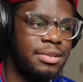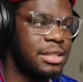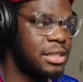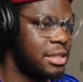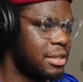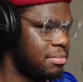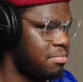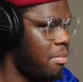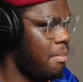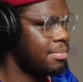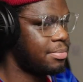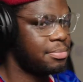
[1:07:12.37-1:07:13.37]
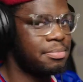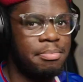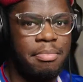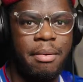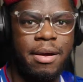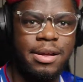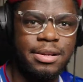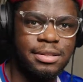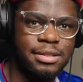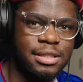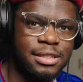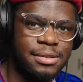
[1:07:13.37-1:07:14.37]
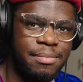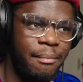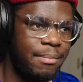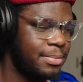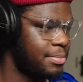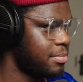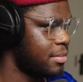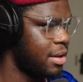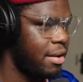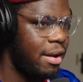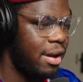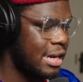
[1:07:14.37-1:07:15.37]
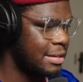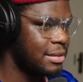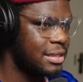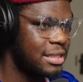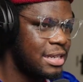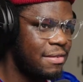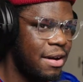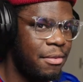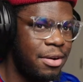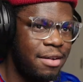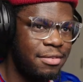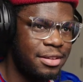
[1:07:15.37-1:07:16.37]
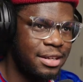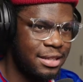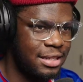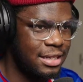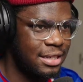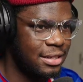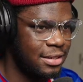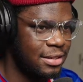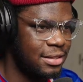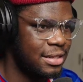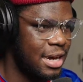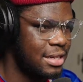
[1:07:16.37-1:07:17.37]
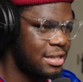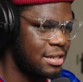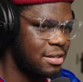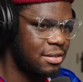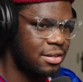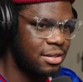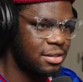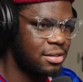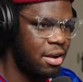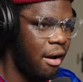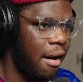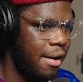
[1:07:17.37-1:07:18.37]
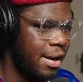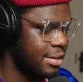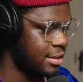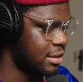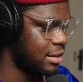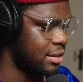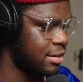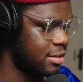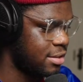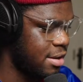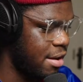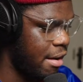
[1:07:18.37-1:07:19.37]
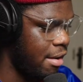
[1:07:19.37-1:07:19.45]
But yeah, I mean, I want to have a look at the stats here as they are.